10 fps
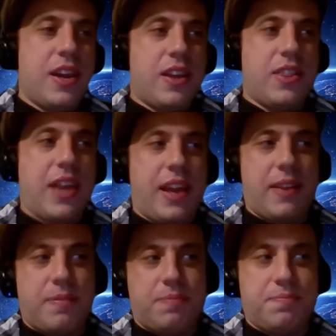
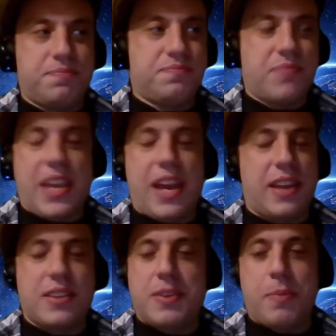then
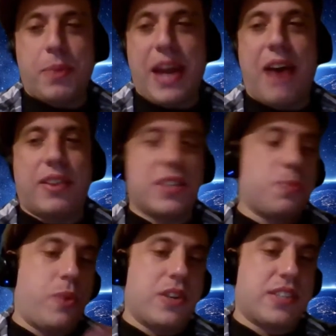yeah, but now at this
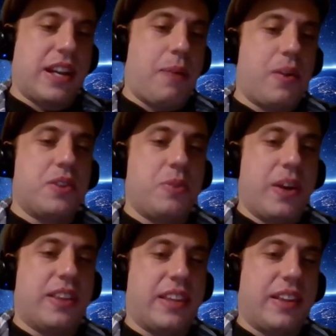point it's like I want to do
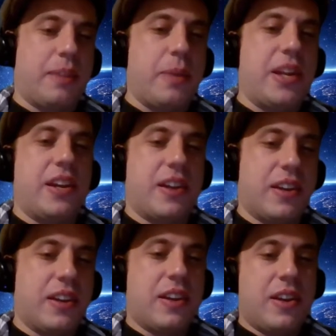anything like
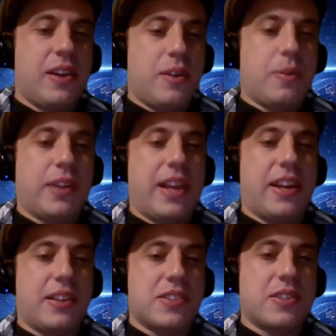media
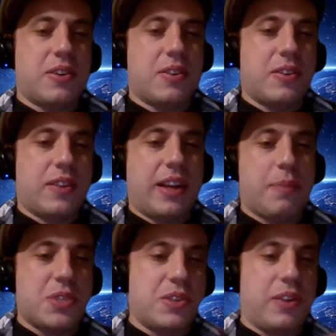related. So like
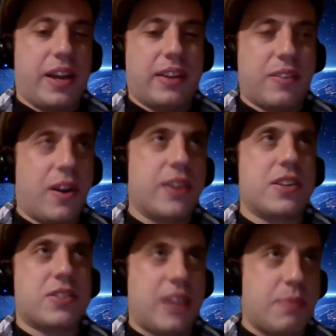I'm still like
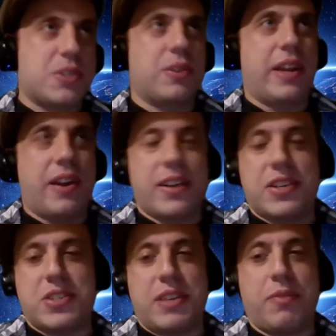
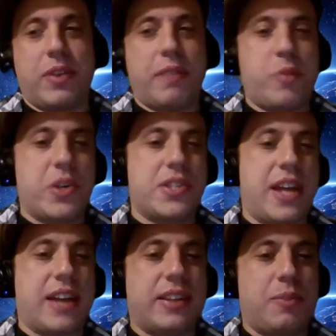auditioning for like voice
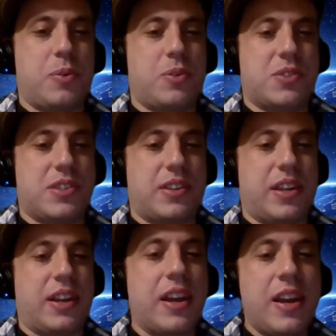acting roles and
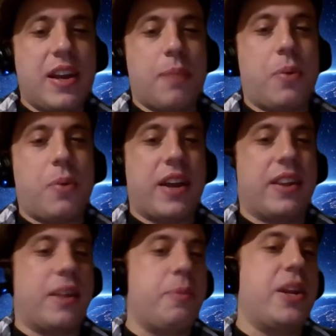like applying
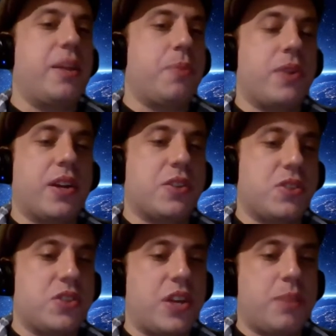to like media
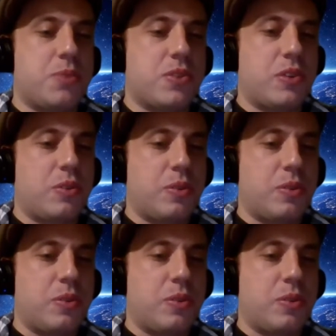production jobs too.